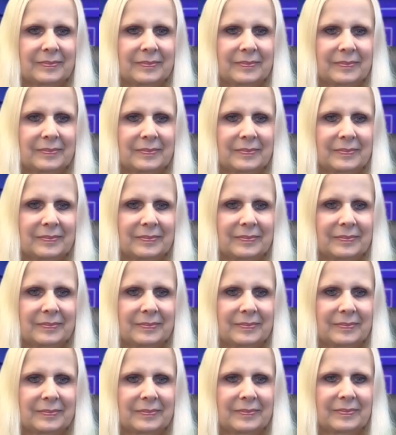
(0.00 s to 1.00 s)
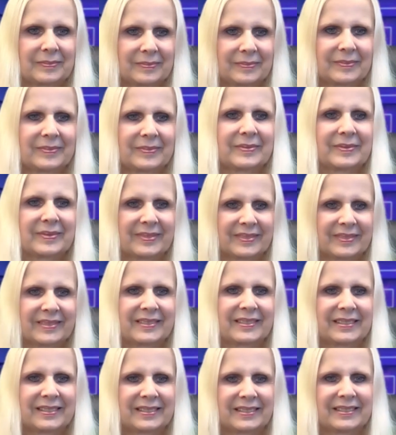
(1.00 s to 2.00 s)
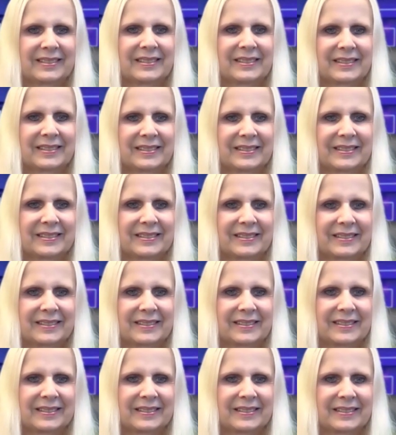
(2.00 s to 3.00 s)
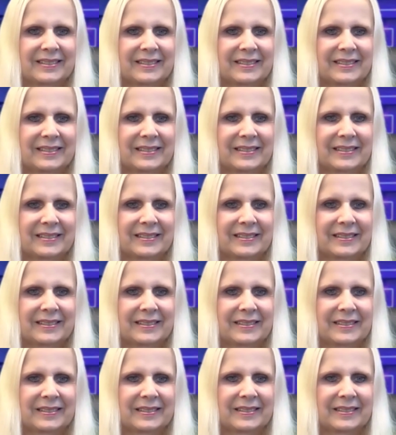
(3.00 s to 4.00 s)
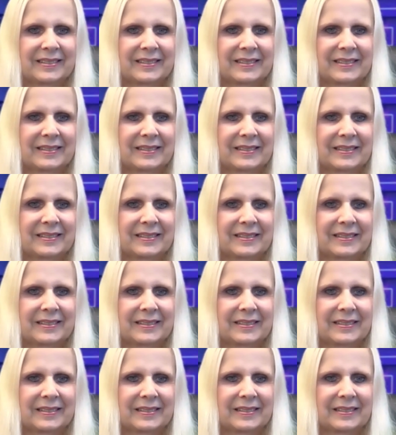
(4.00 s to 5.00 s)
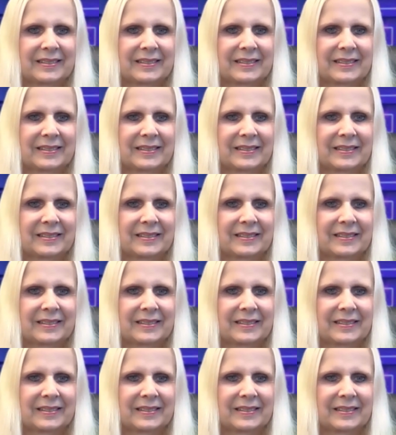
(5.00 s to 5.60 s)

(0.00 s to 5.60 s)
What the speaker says: The person shown says nothing.